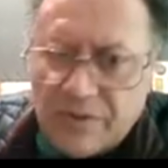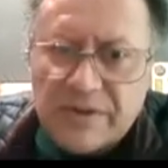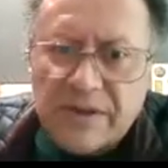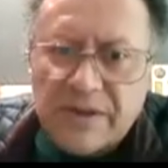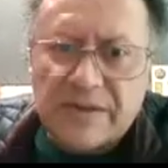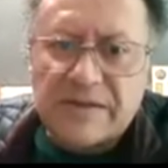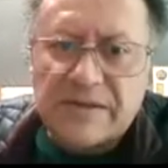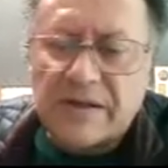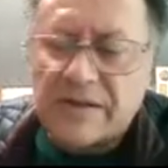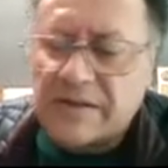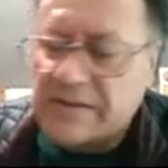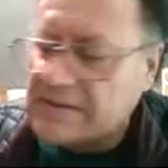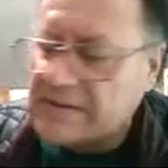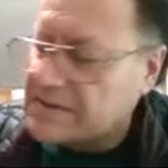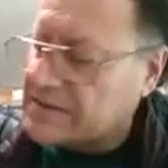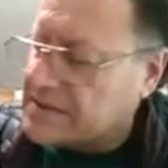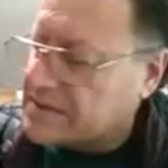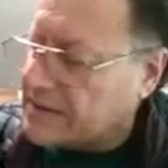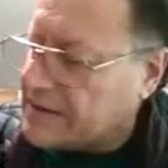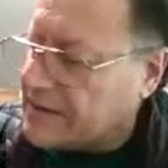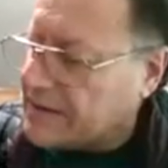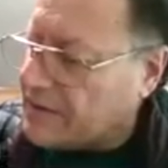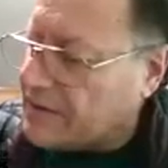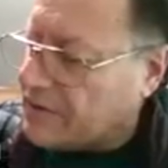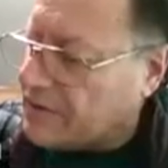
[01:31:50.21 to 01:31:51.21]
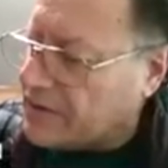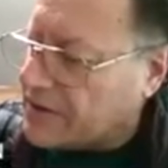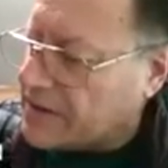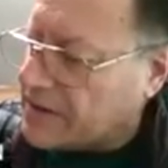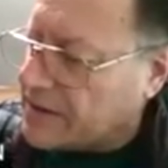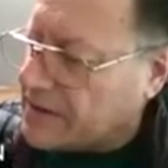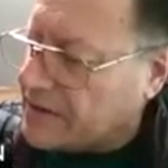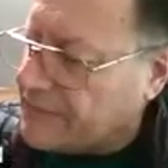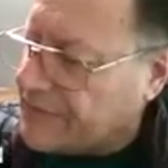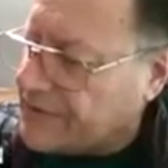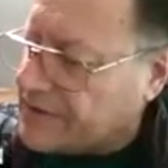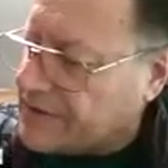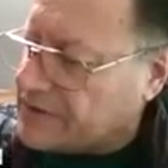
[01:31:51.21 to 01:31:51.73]
So that's the only
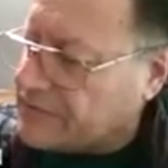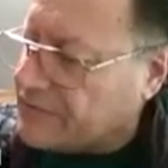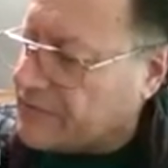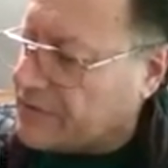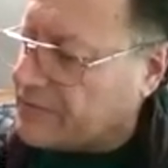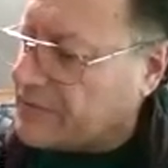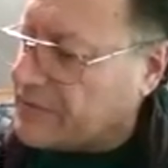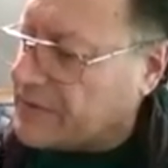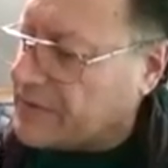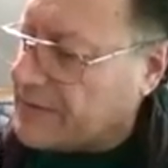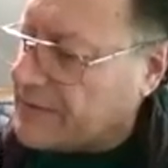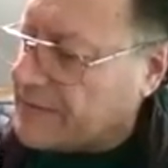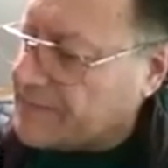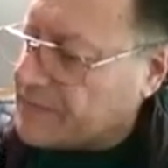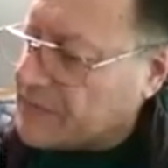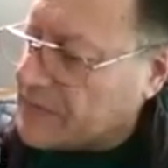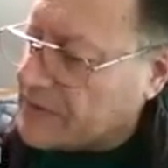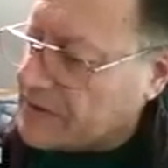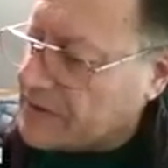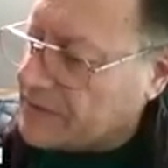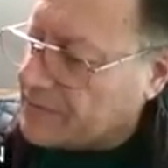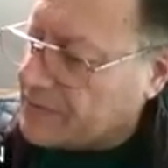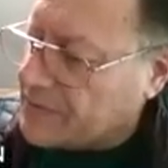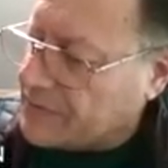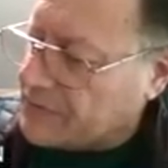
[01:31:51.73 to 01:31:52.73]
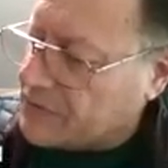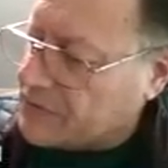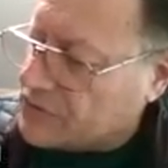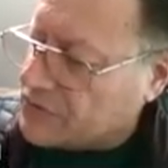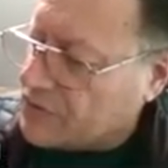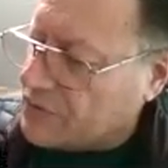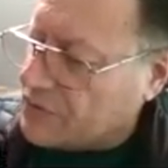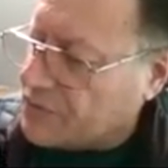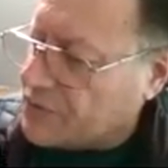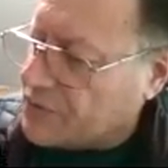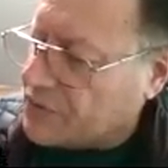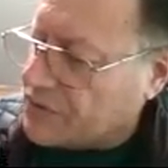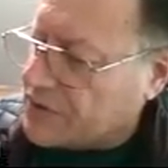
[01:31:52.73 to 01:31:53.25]
difference from the previous
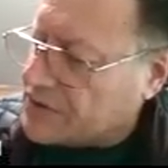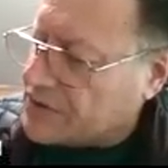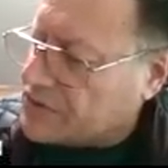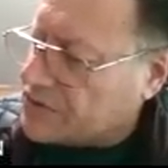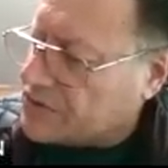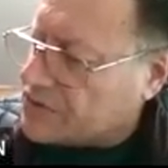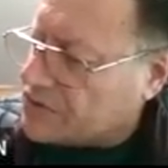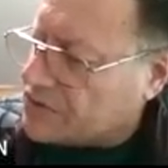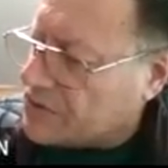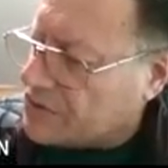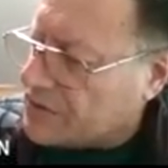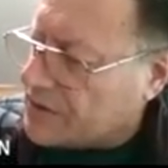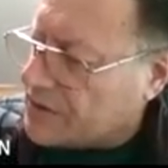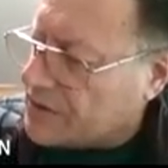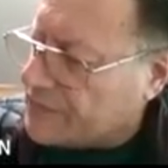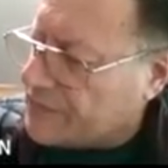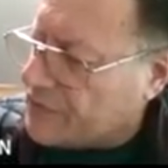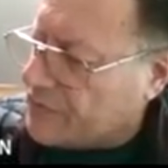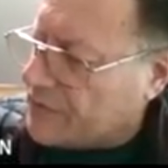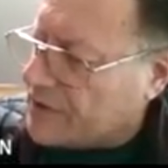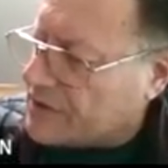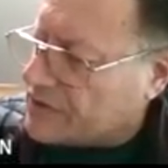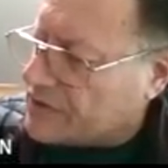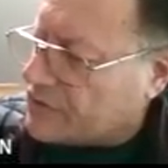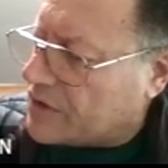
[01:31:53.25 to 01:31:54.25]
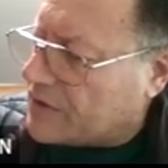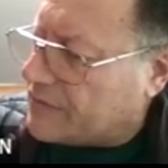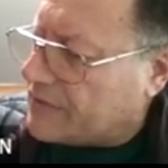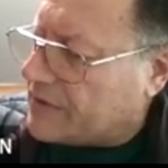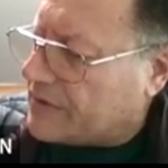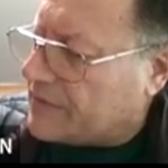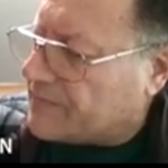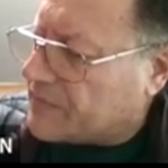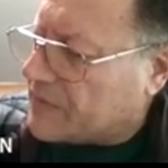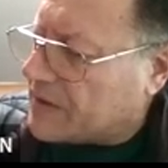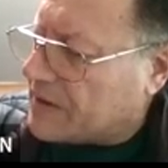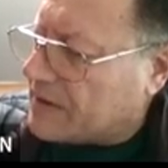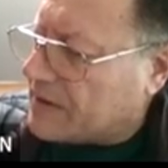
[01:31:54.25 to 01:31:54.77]
computation. So the formula is going to
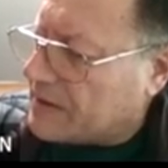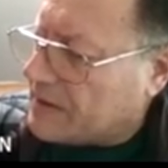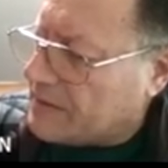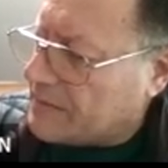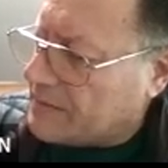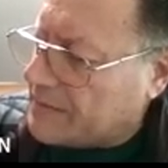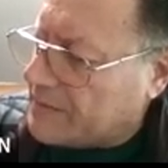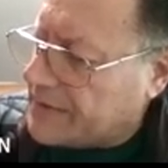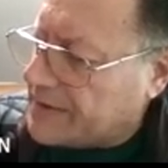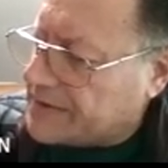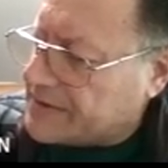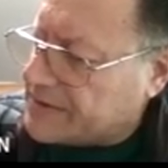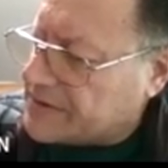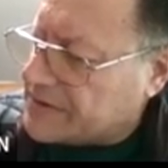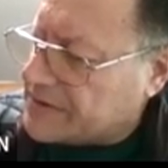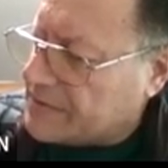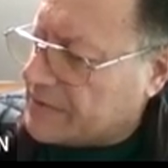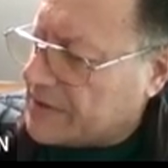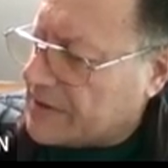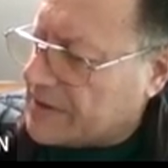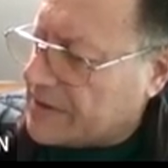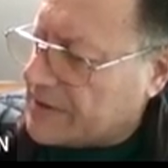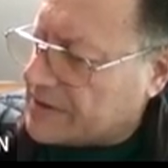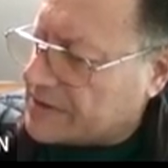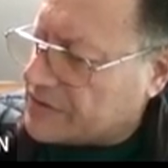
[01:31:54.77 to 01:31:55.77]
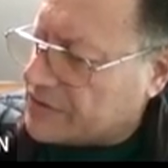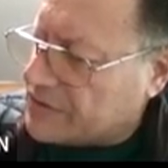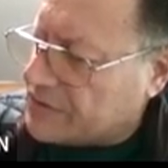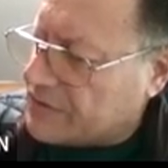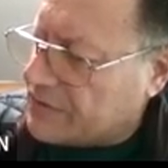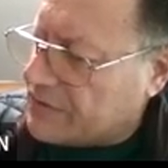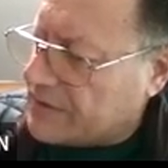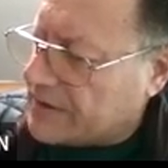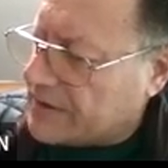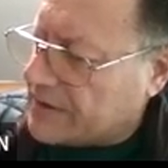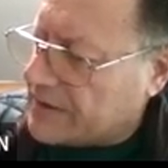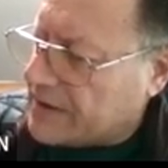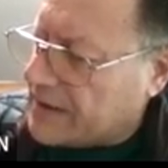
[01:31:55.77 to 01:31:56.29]
be very similar.
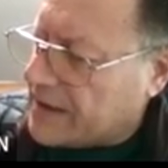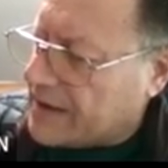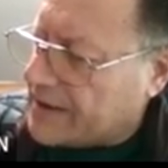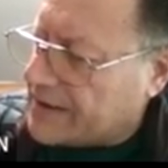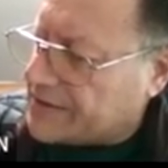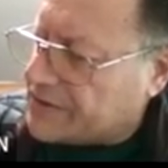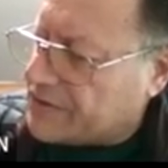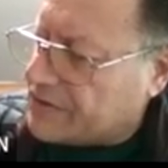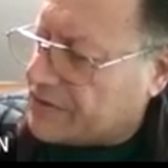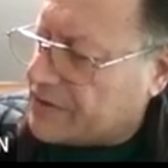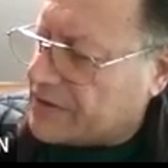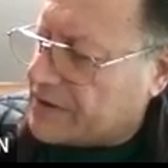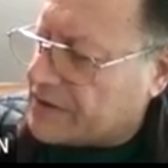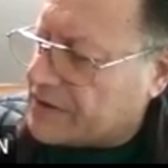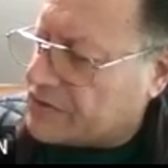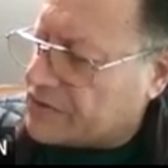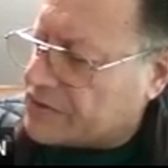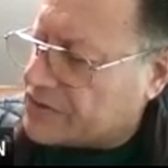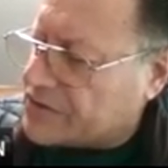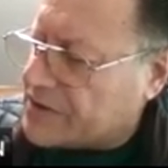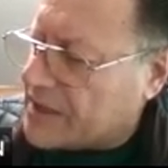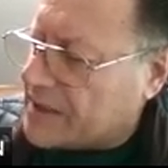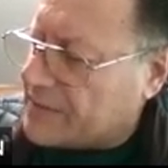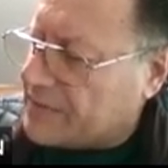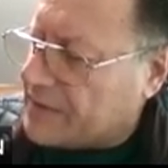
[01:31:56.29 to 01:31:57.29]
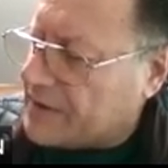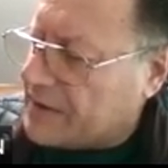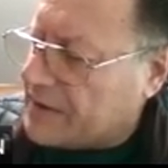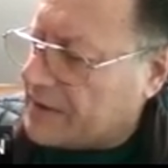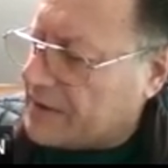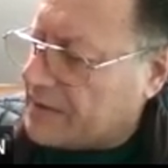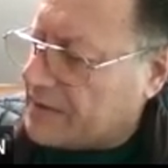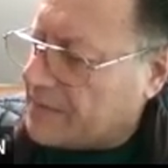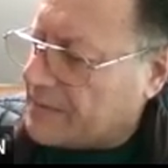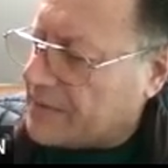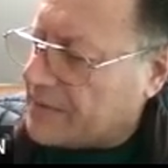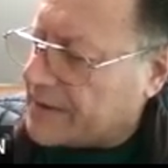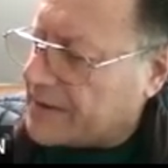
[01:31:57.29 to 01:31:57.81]
So in R, you're going to just type
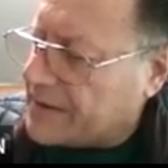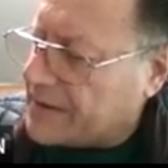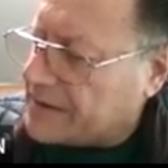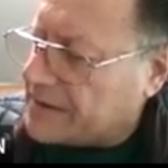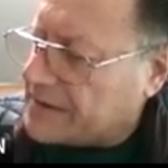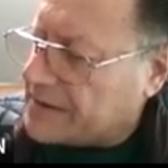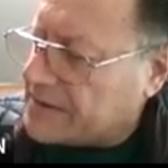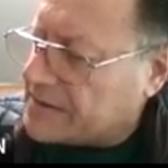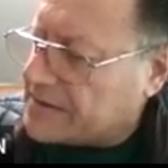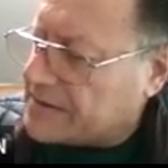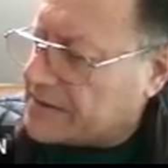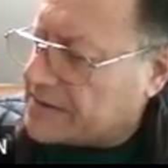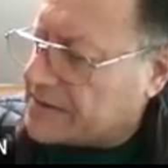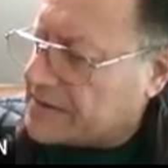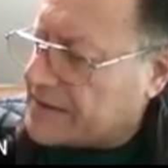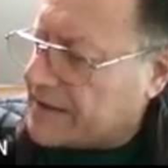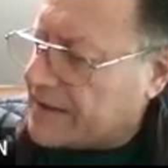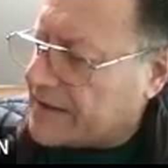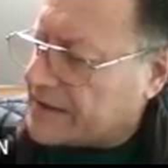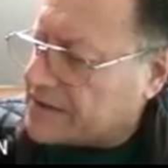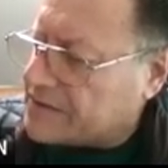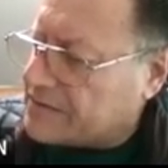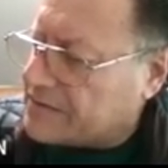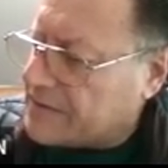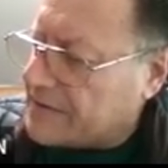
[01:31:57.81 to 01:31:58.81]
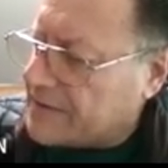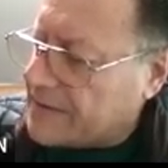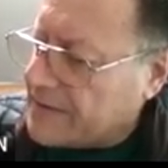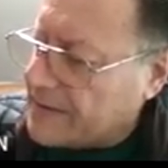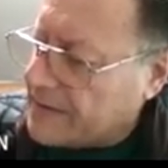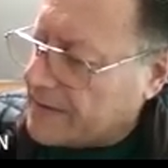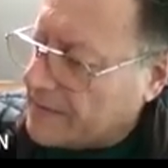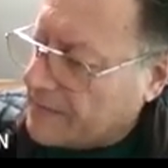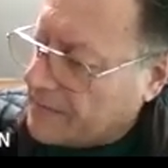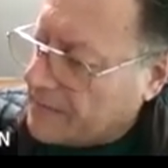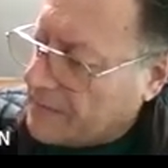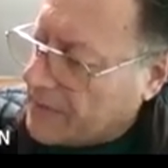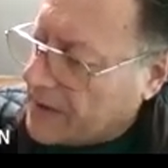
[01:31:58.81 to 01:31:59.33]
parentheses x
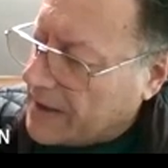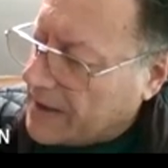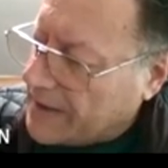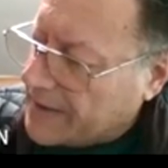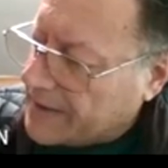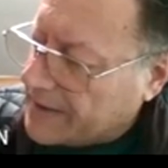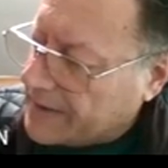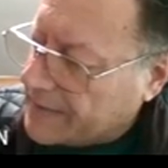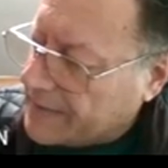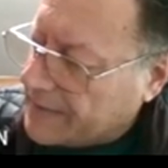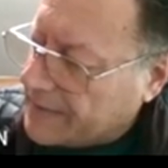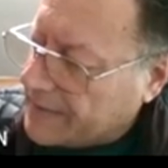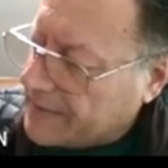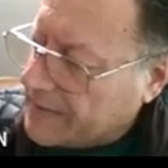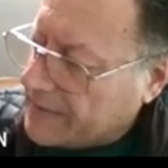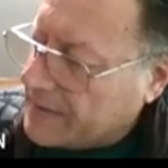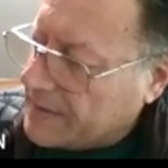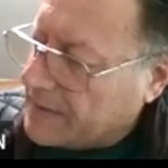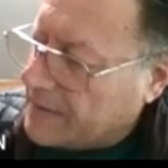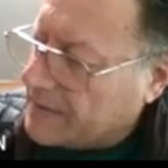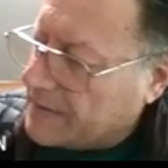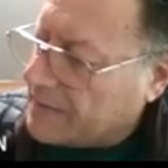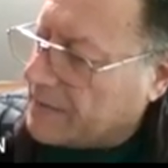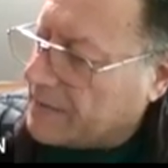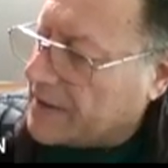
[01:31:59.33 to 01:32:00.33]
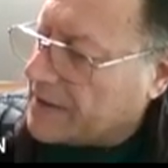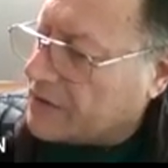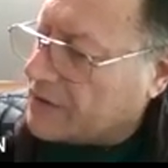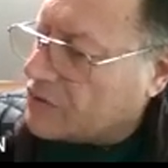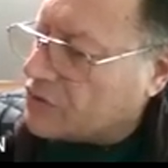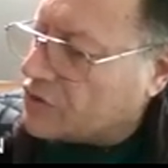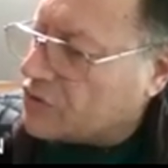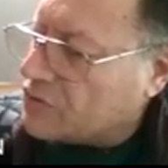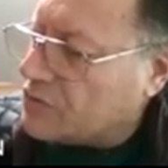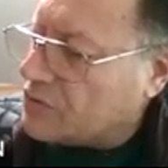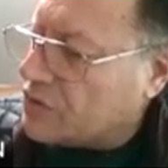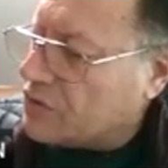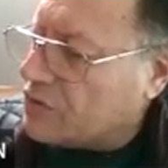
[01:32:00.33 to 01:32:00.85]
bar
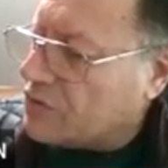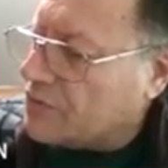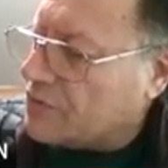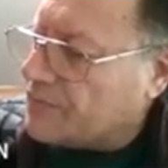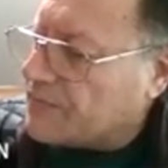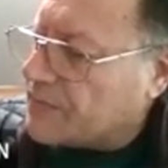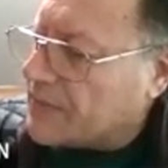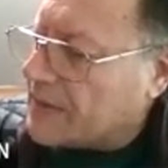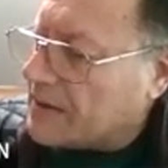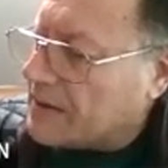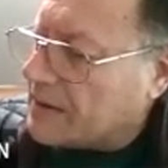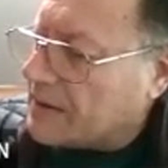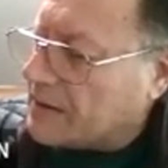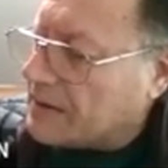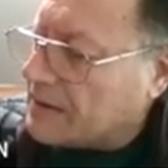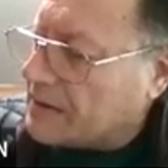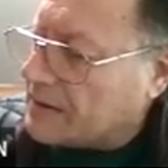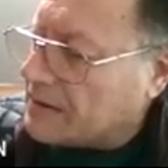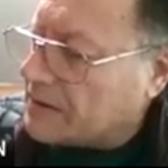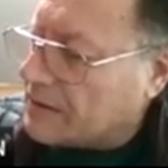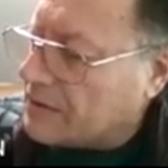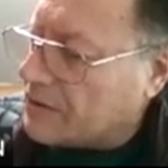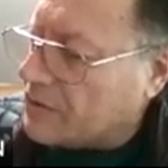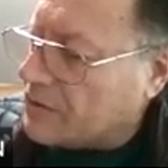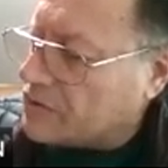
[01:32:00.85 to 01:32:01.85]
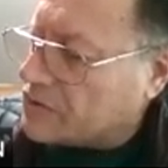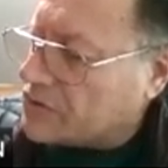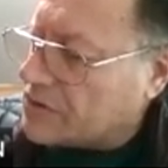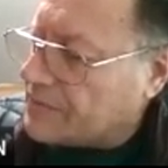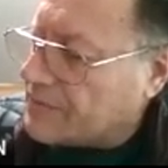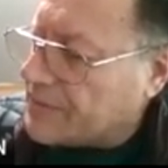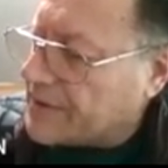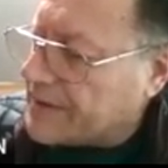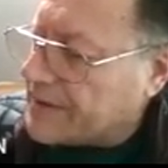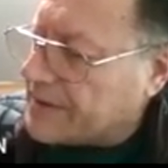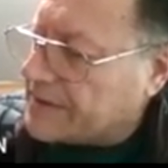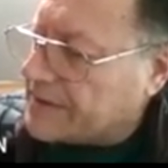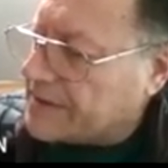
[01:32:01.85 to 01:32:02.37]
minus mu, close the
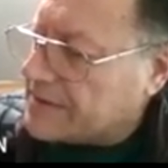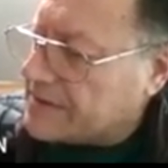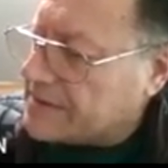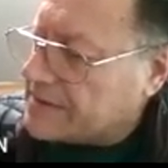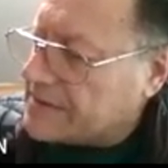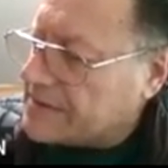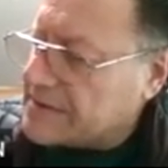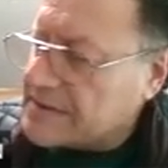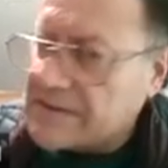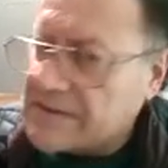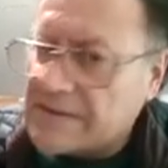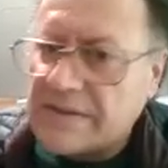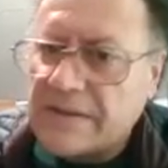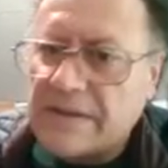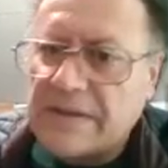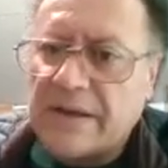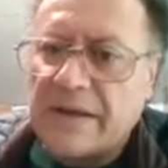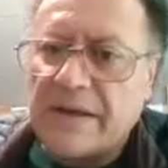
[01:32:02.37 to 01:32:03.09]
parentheses,